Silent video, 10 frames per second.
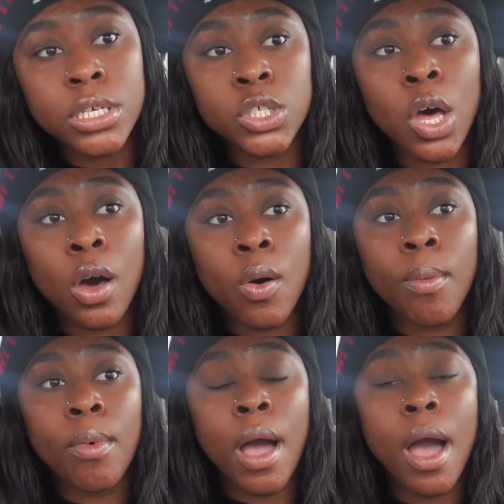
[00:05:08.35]

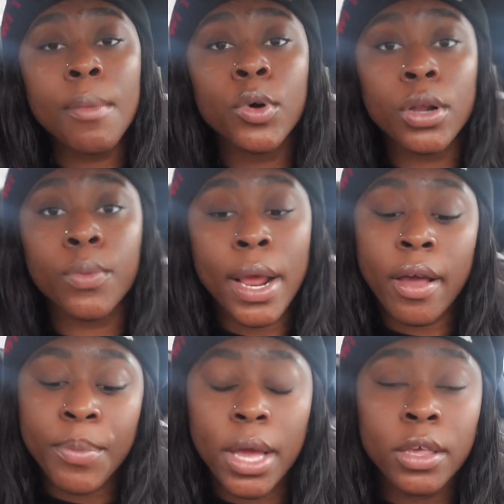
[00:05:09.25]
So I'm going to write
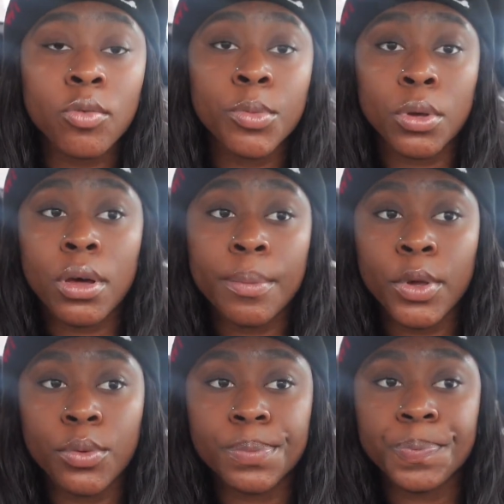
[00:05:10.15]
off my
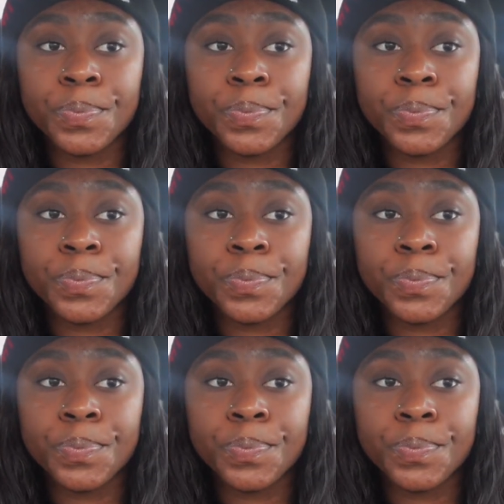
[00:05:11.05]
commute